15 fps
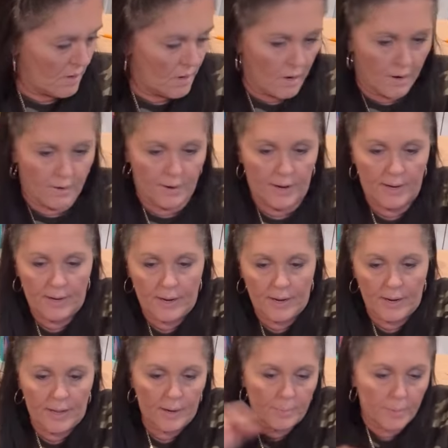All right, I
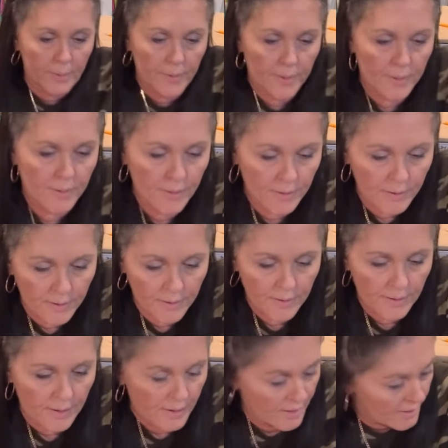gotta put
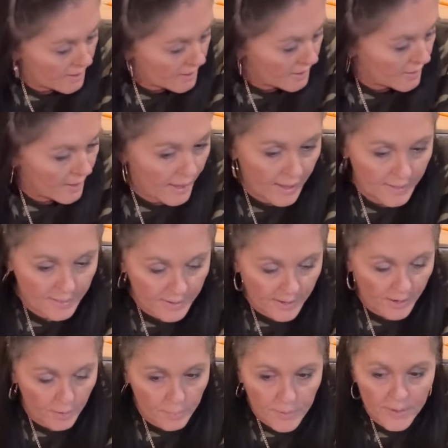that
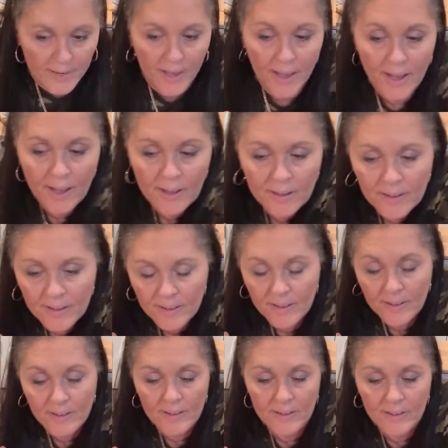there. But yeah,
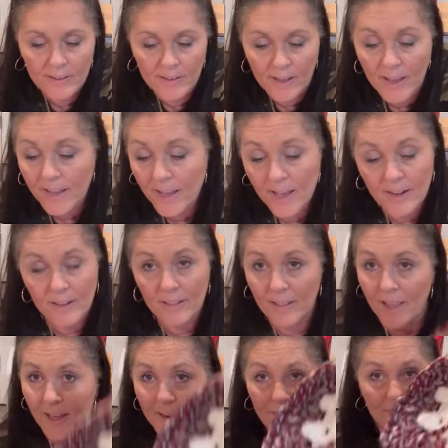I got a
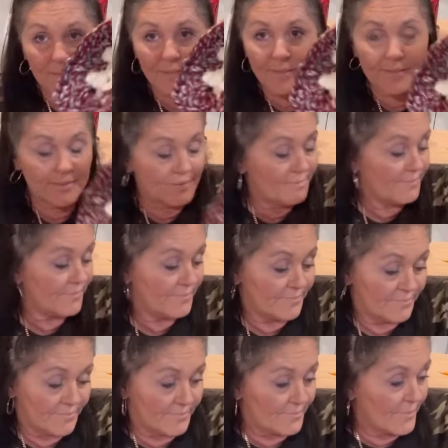lot
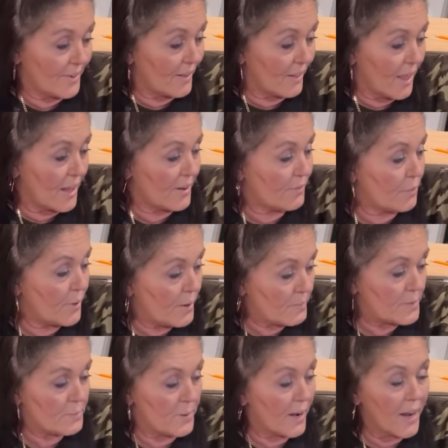of
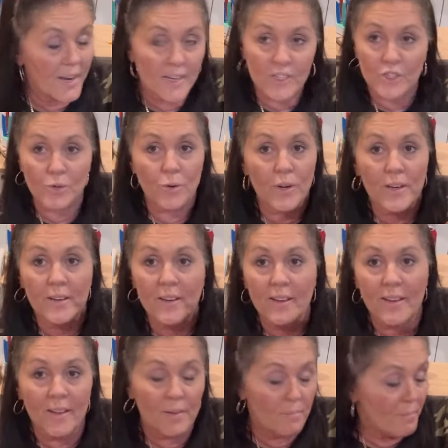whips, but I enjoy
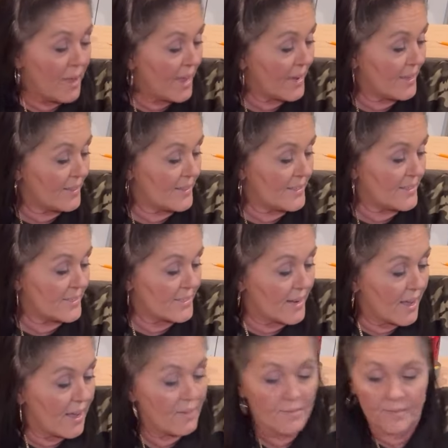making this
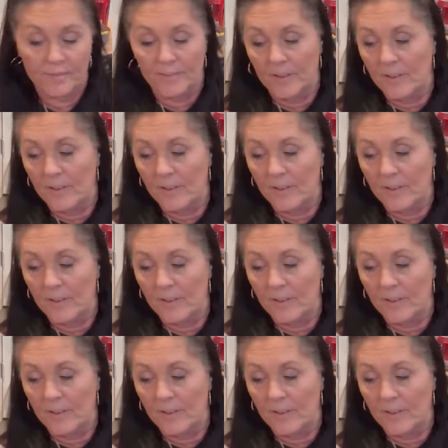stuff